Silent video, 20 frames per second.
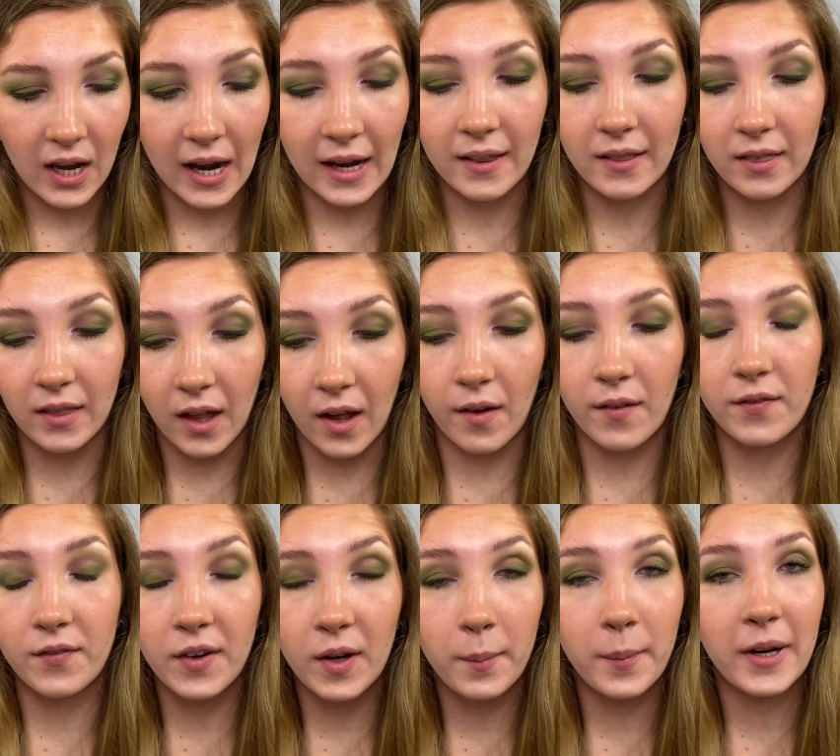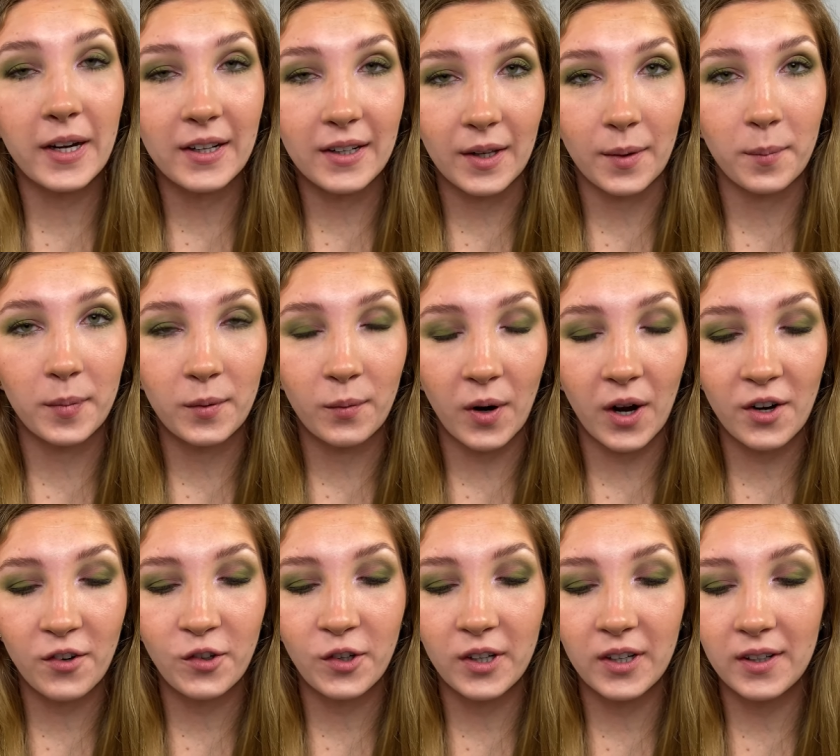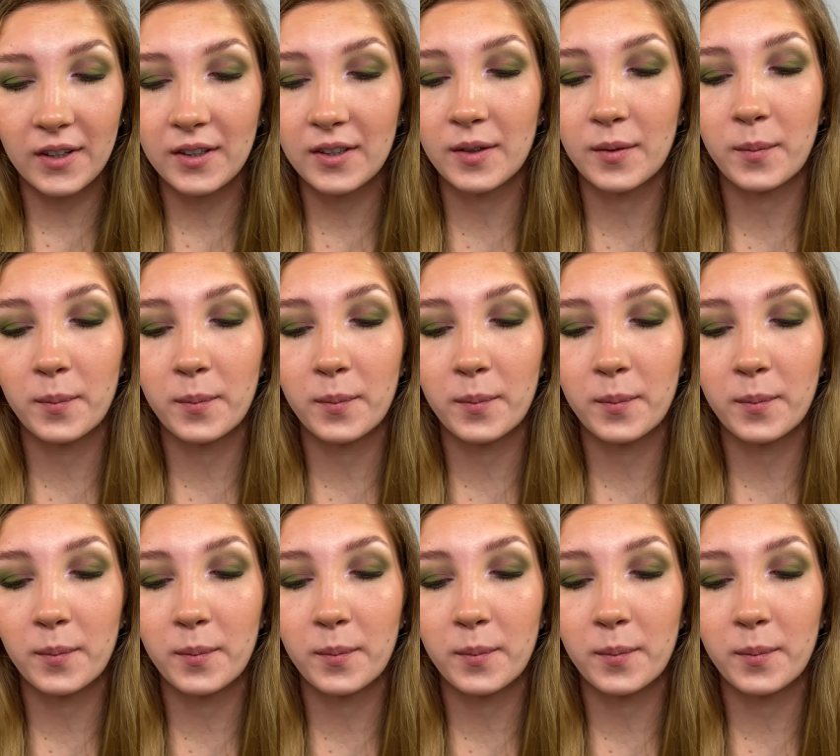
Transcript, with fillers: I love filming lip swatches,